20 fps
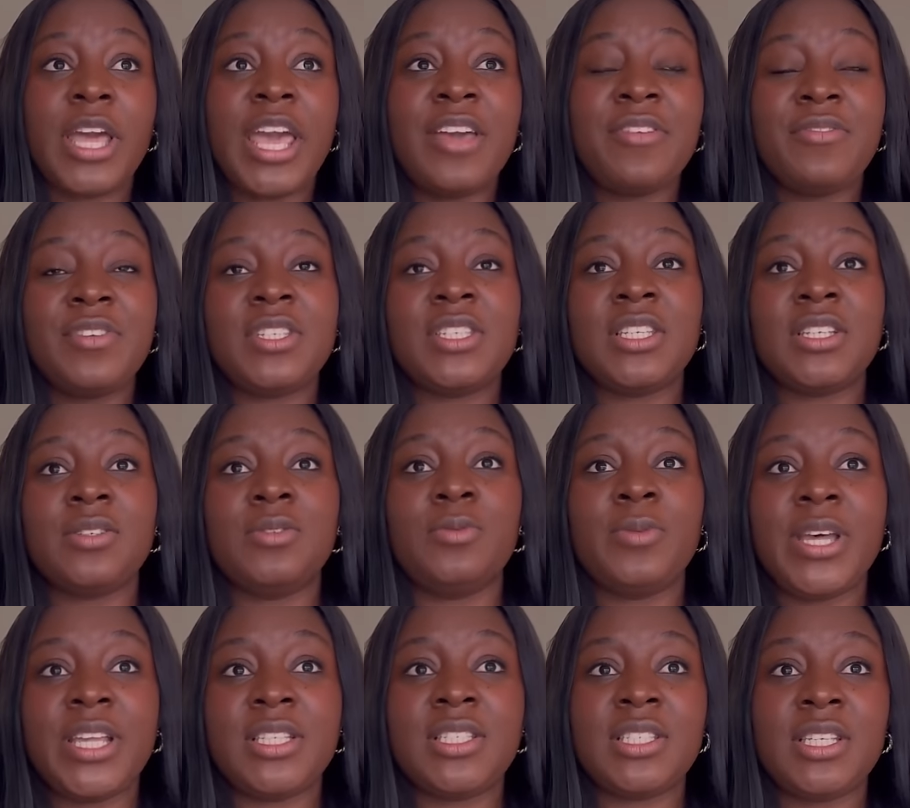every single
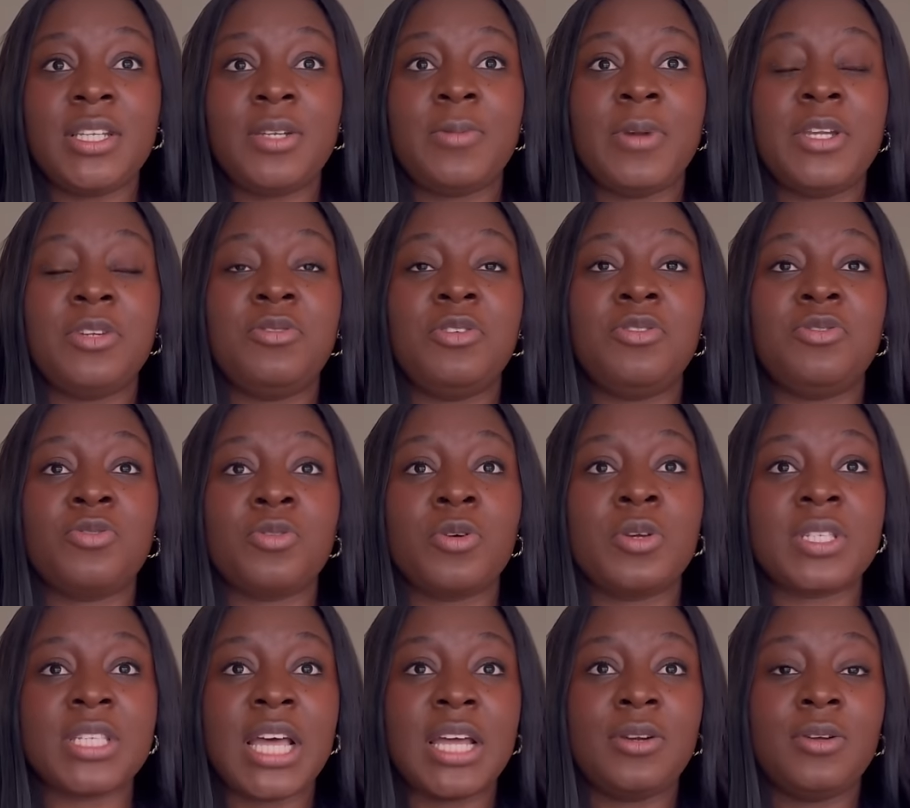Wednesday they were doing
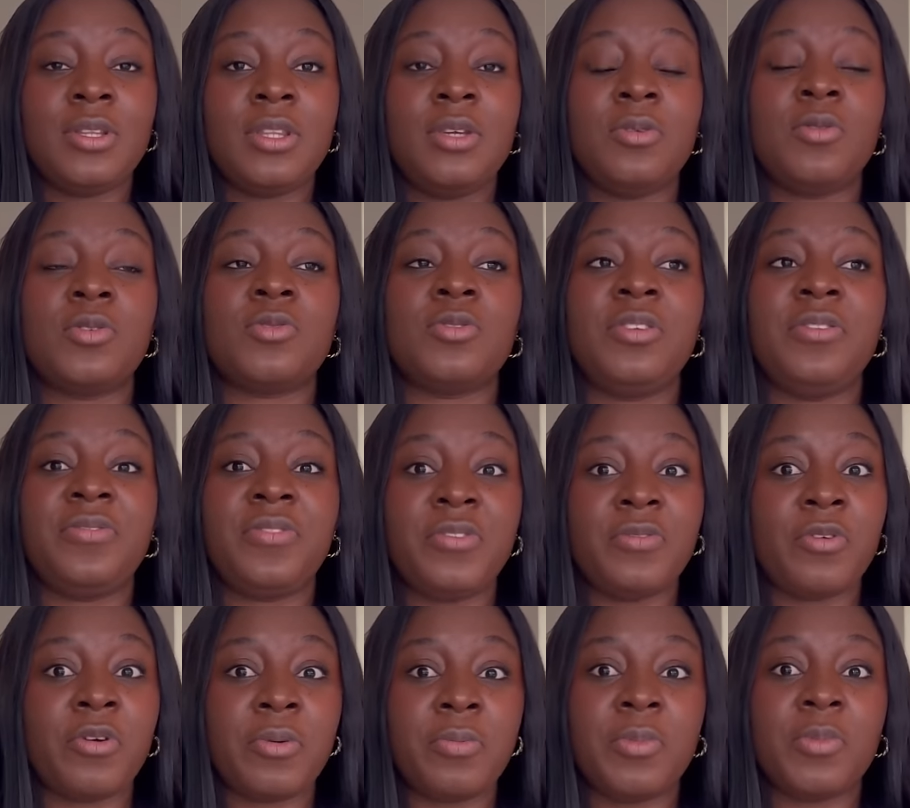draws and nothing was really
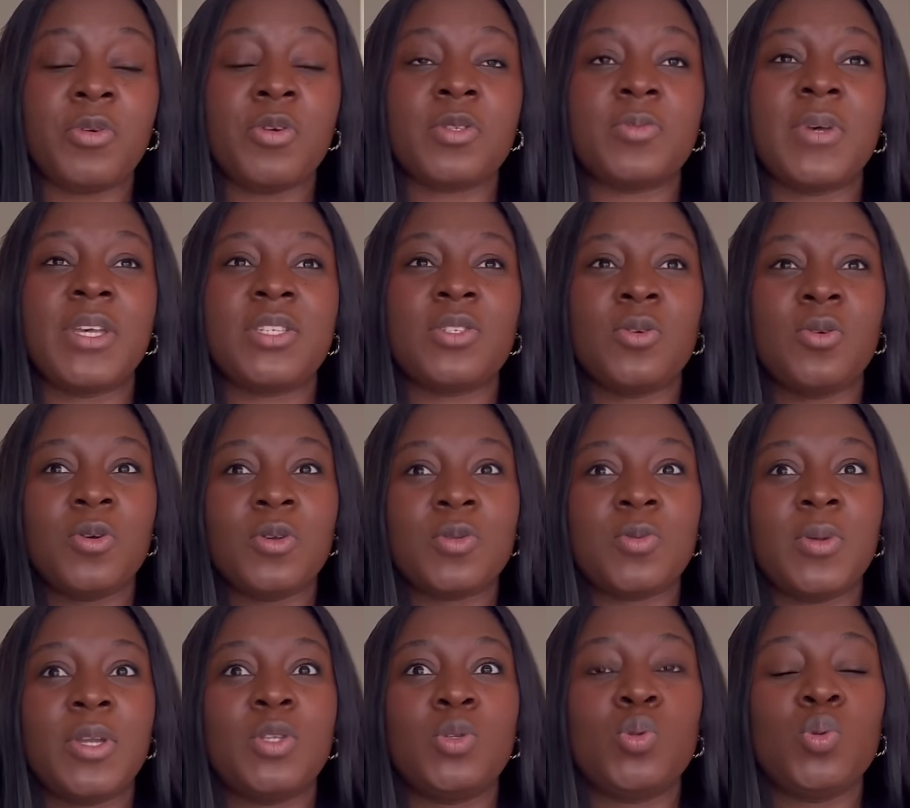favoring me because my scores
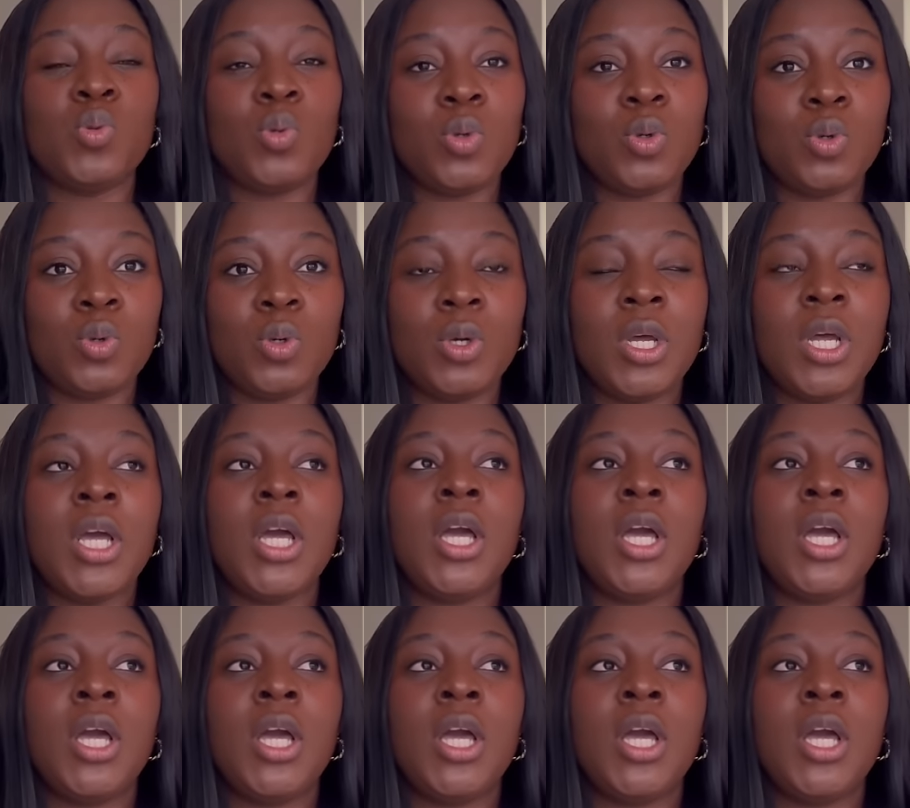were too low.